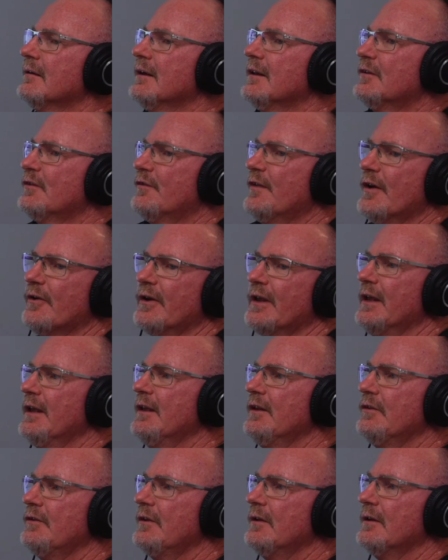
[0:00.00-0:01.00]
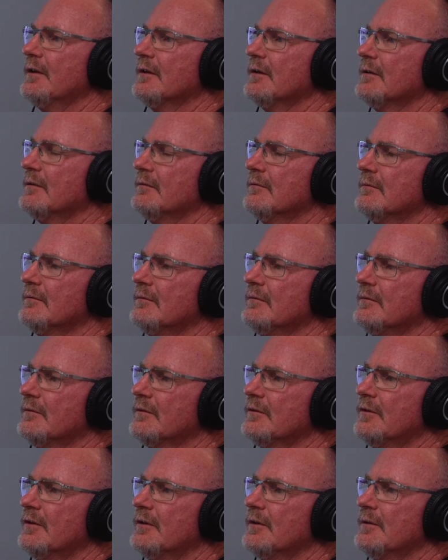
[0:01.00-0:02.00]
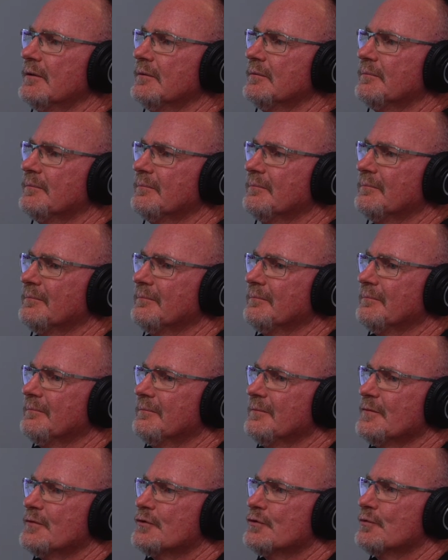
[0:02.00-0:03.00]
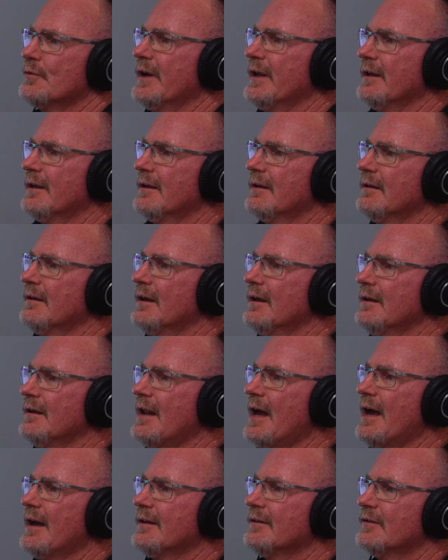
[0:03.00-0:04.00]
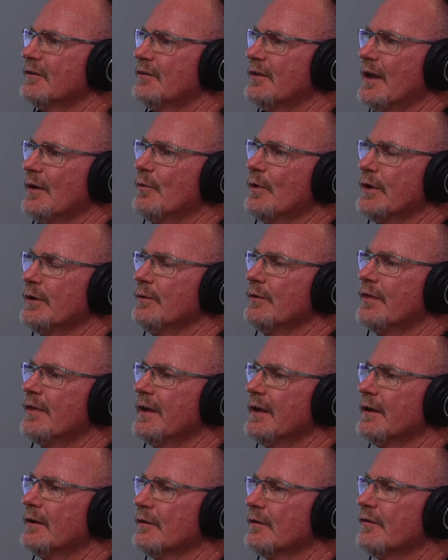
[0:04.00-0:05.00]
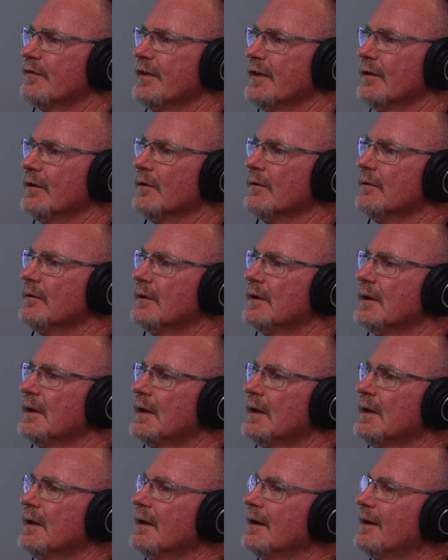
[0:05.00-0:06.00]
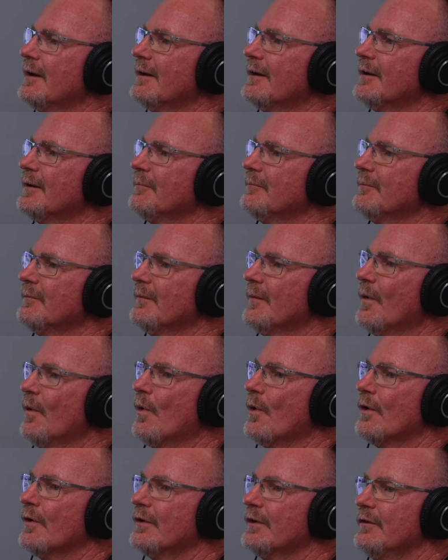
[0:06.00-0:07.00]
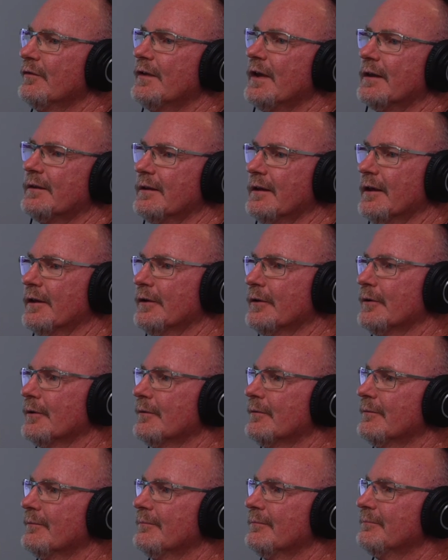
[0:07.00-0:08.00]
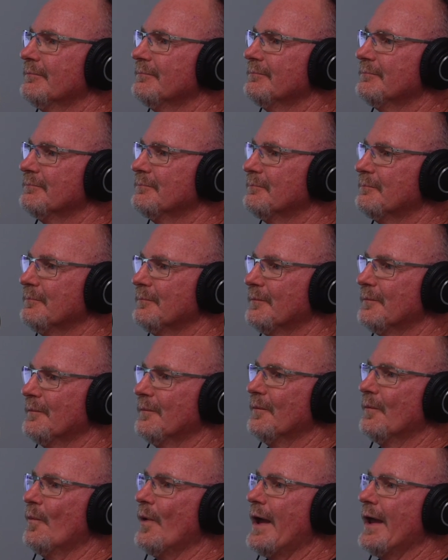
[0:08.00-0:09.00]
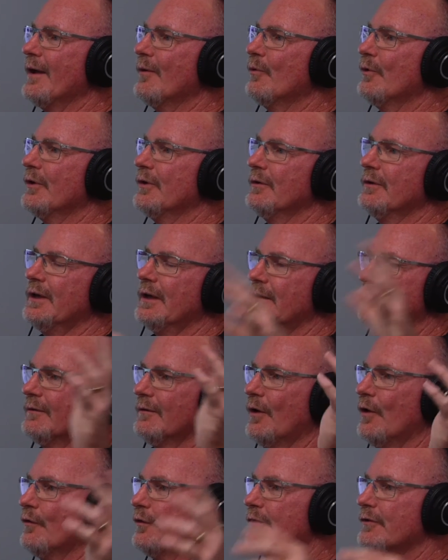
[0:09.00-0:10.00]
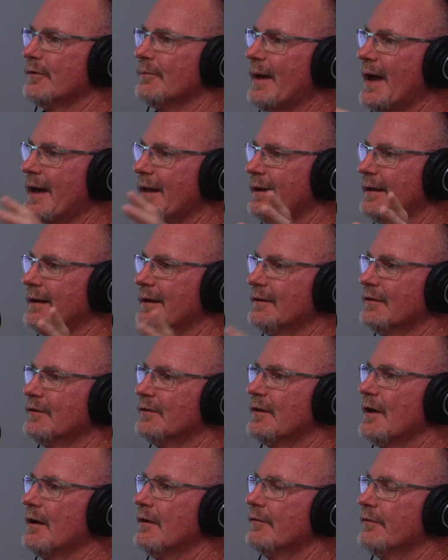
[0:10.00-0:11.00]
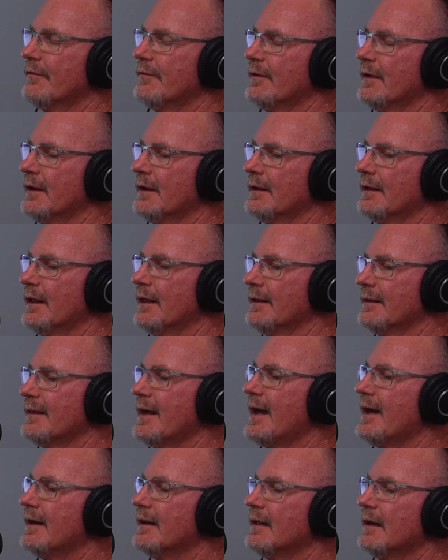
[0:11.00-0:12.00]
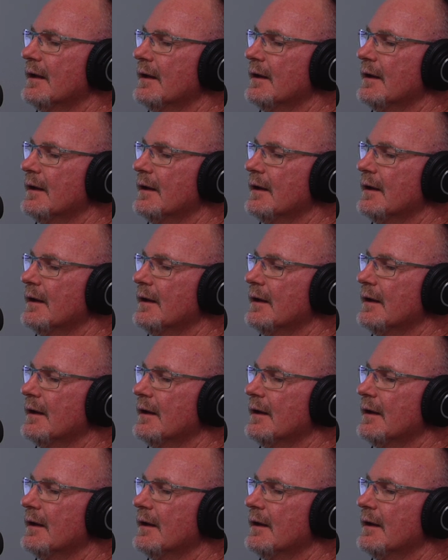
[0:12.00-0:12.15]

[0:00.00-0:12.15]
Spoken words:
it's very easy to shrink and not say what you think or feel. Or you've got the other way where you get over dramatic and stuff like that.